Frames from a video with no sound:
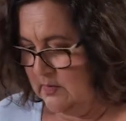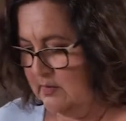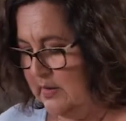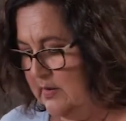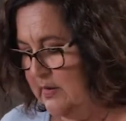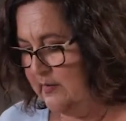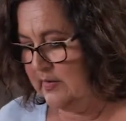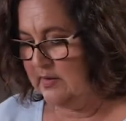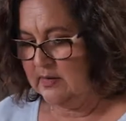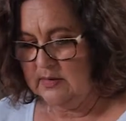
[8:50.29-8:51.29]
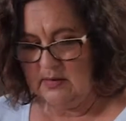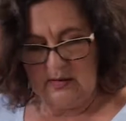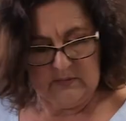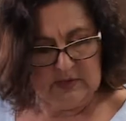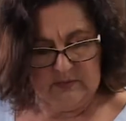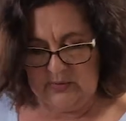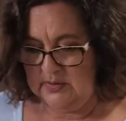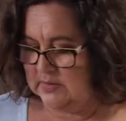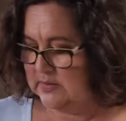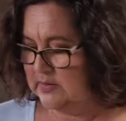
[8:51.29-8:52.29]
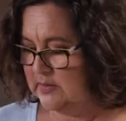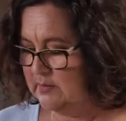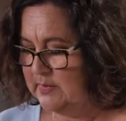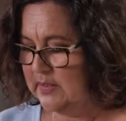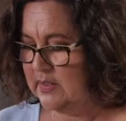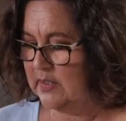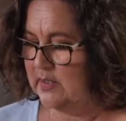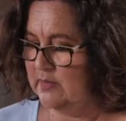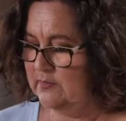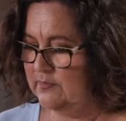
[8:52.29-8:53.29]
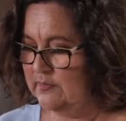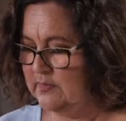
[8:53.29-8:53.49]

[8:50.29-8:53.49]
Oh, I love it. I think I'm gonna put a little bit of